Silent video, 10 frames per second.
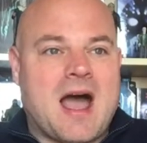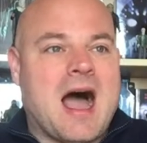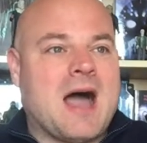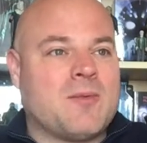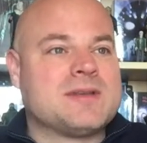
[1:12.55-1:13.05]

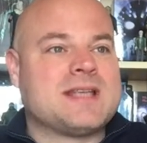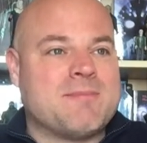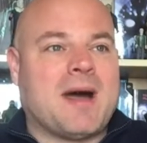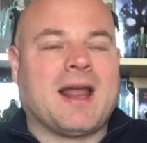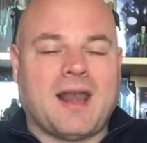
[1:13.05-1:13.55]
I was
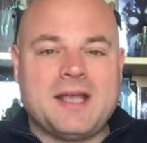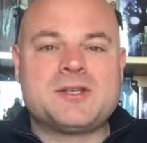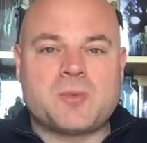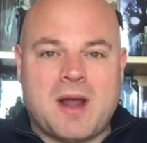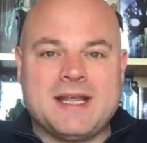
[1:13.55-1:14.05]
in my late
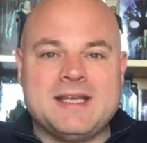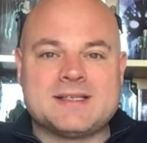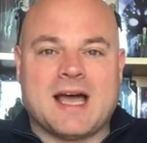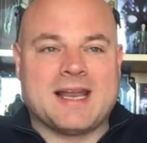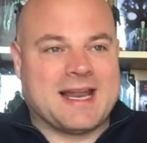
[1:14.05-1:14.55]

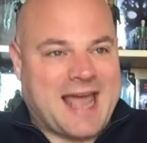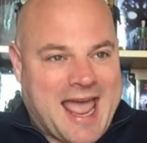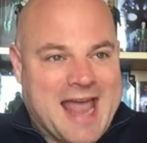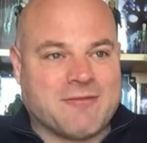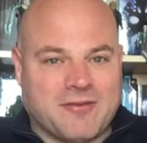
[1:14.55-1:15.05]
20s and had a
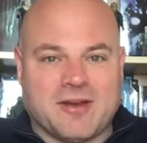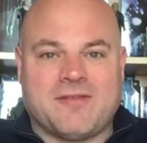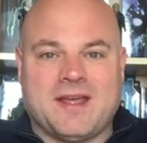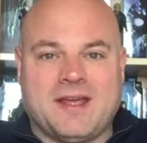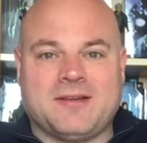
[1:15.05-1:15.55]
head full
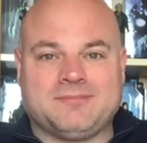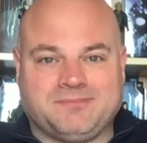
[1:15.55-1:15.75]
of hair.